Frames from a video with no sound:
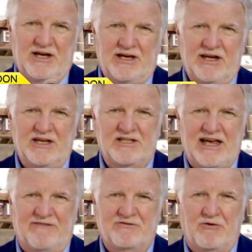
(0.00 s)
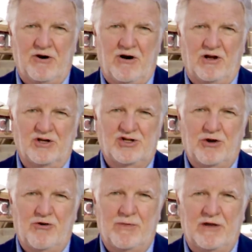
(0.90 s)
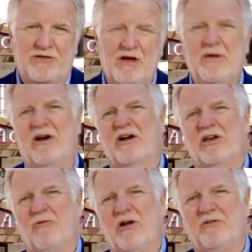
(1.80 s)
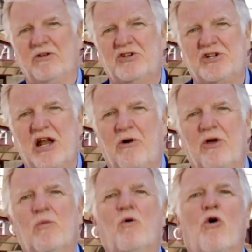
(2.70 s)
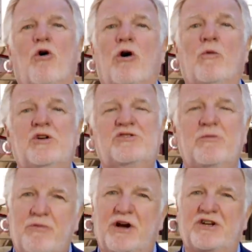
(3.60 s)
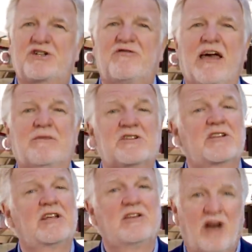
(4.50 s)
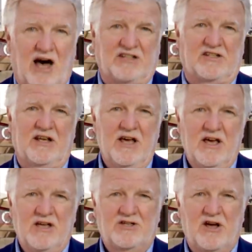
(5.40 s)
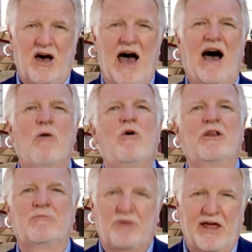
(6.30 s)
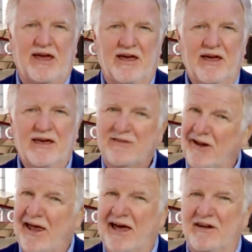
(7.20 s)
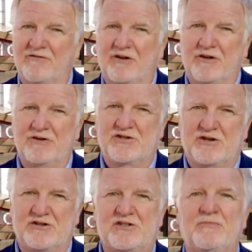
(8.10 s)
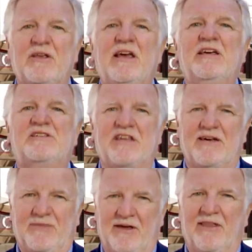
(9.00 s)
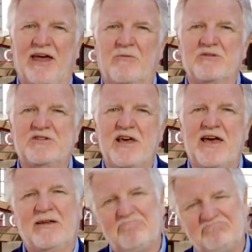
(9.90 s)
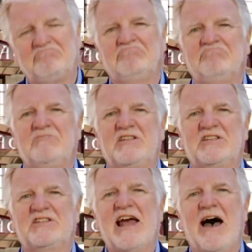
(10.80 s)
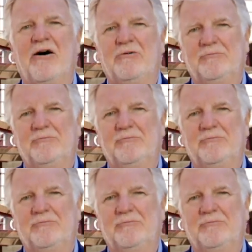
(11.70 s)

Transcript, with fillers: It is, after all, a show about the American Revolutionary War, which the British famously lost. So how would it play in the land of the losers? Easy. That was then. This is now.